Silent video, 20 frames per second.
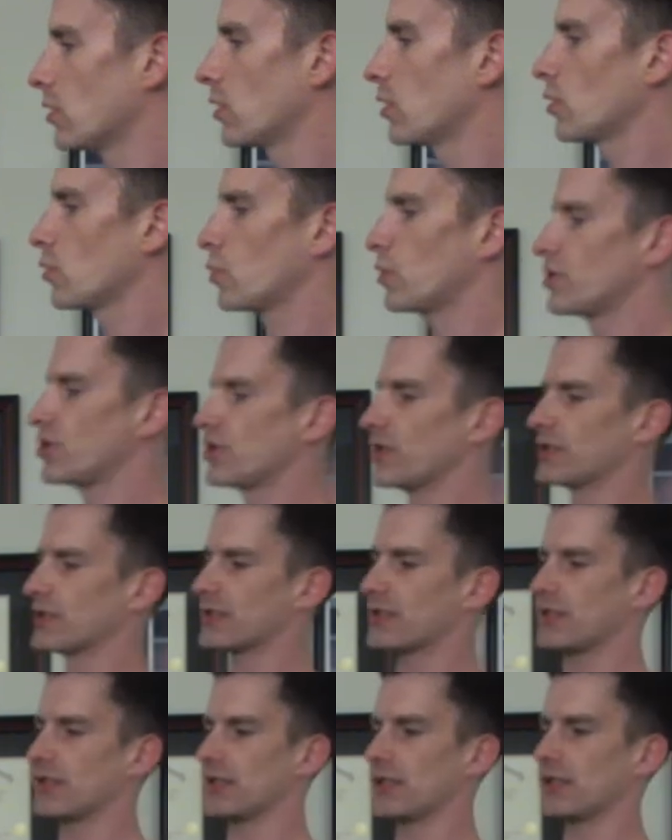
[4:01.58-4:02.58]
which is
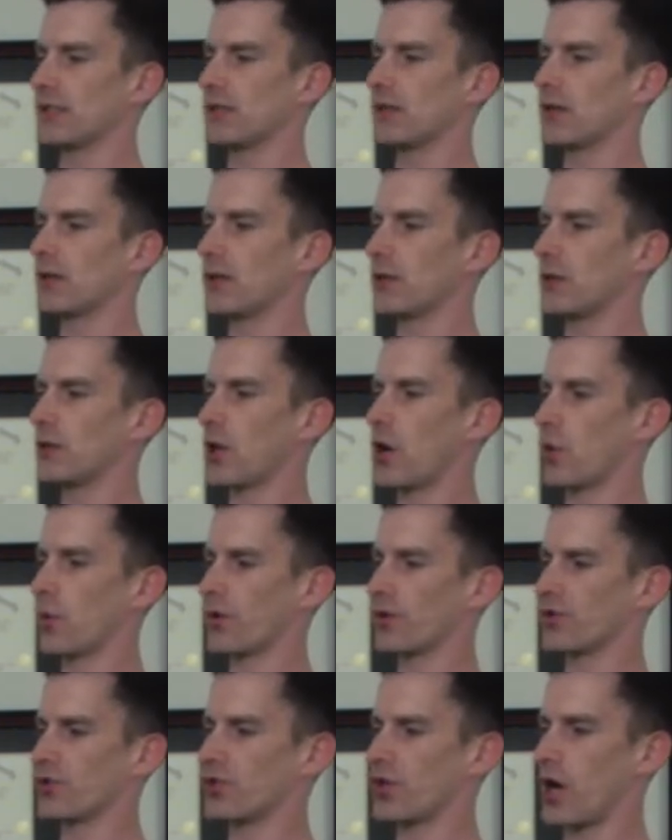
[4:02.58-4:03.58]
the
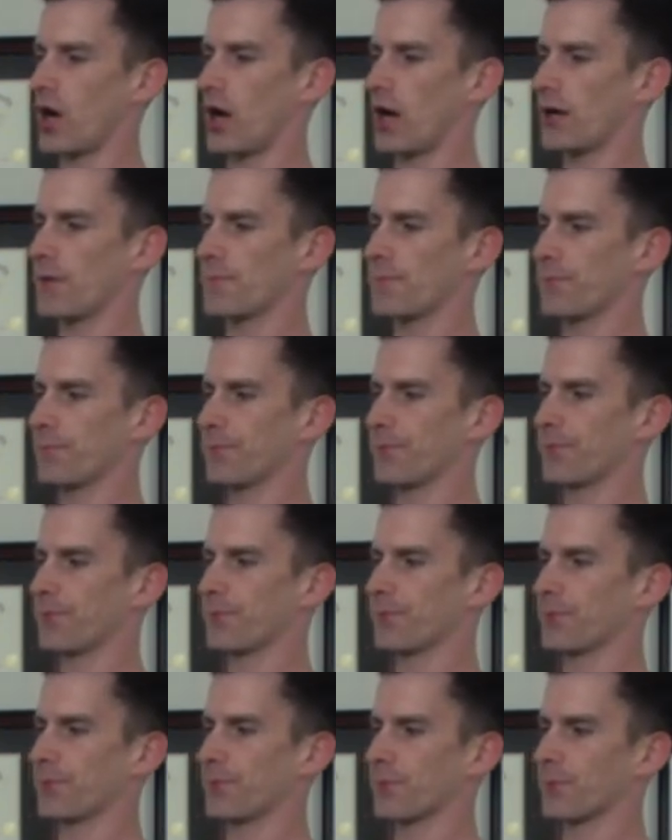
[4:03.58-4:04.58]
lower jaw.
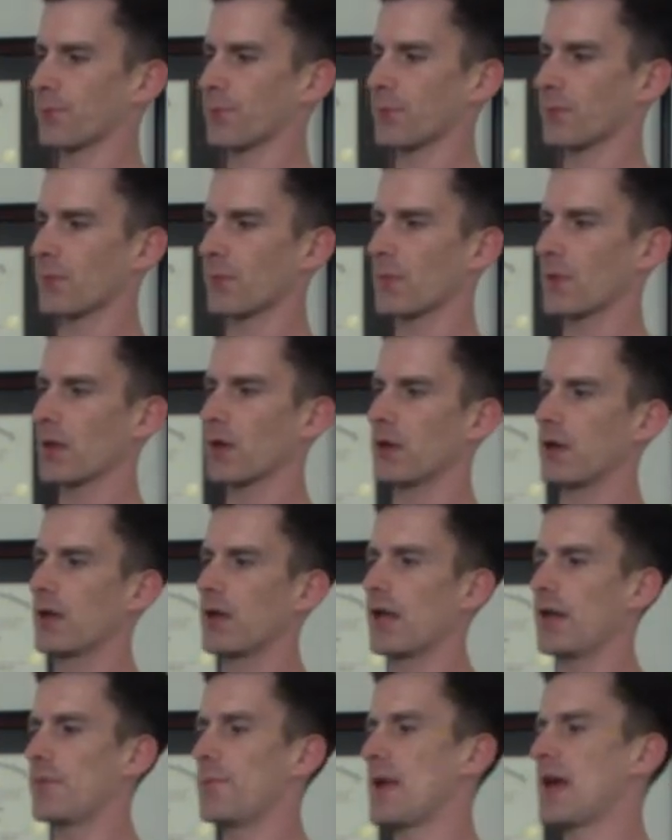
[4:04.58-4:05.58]

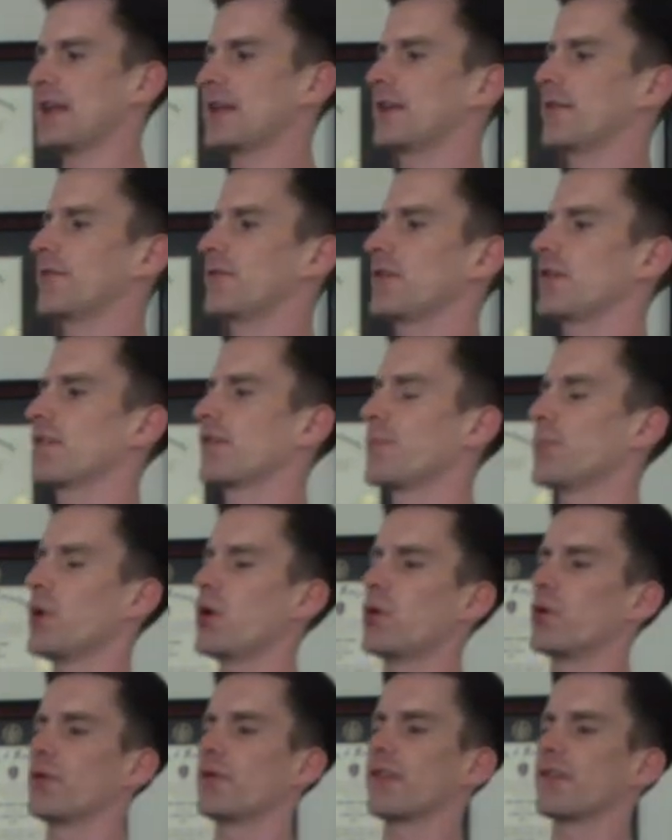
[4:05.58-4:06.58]
And many of these bones